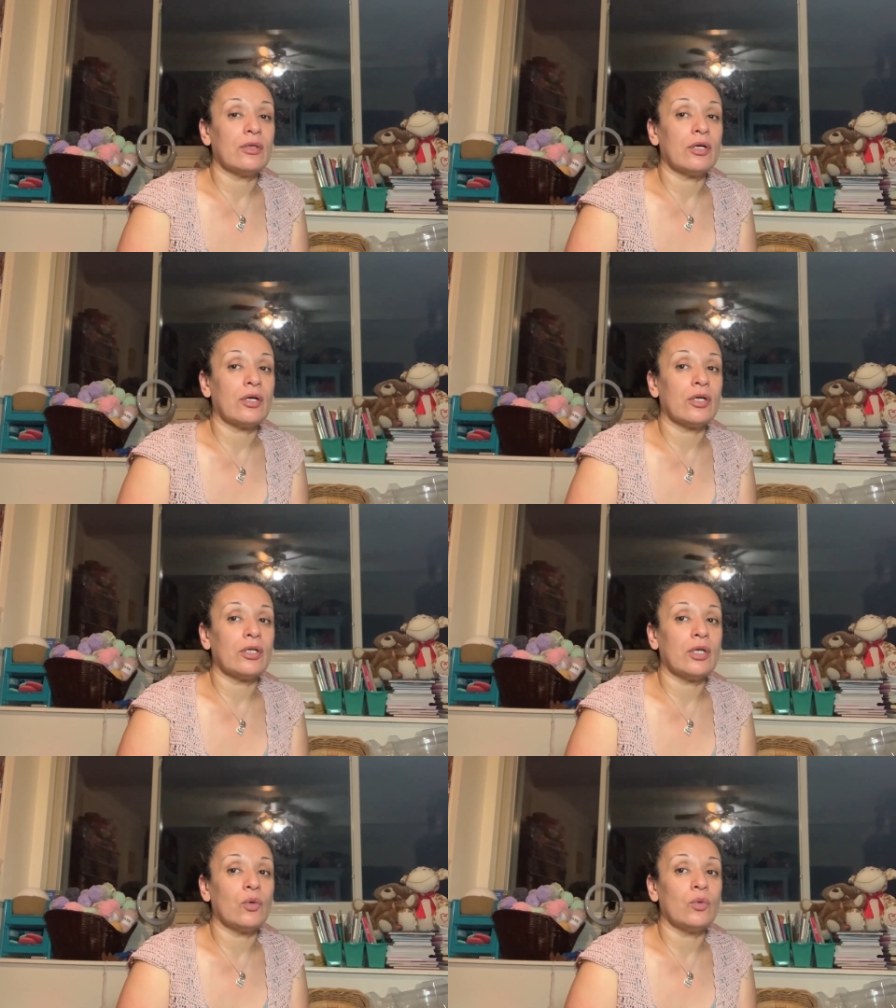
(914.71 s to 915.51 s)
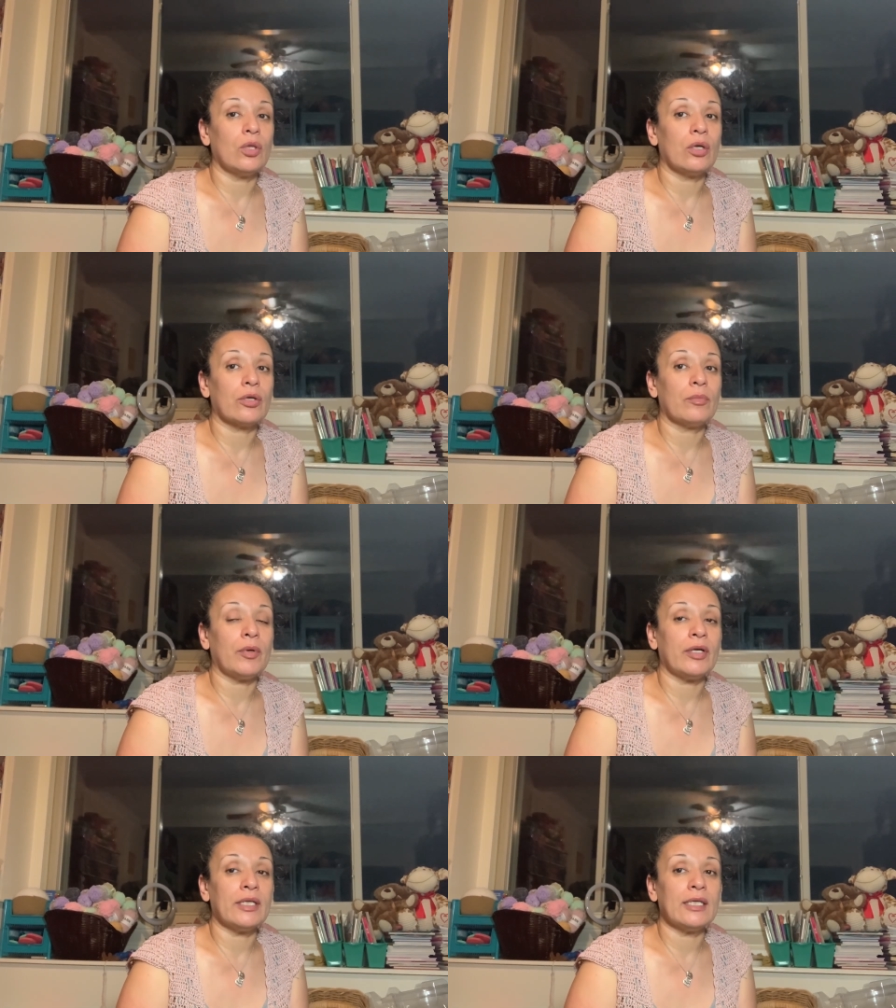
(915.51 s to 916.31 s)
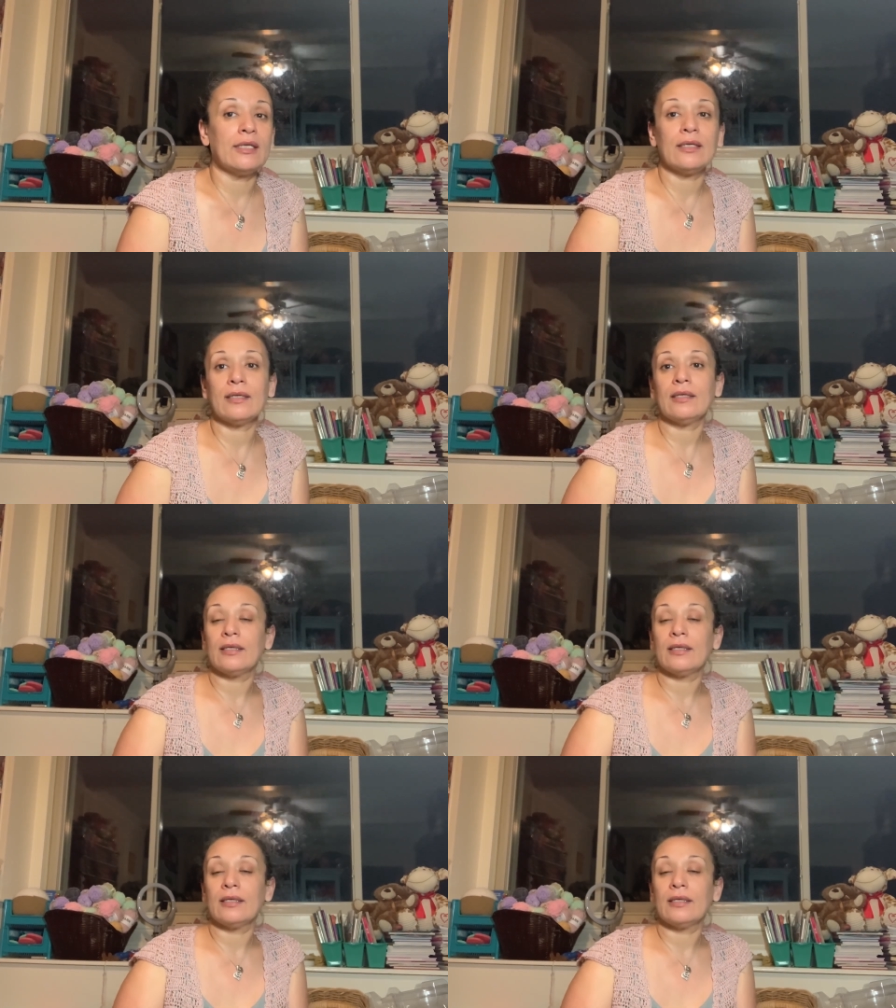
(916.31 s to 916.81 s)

are no longer barking.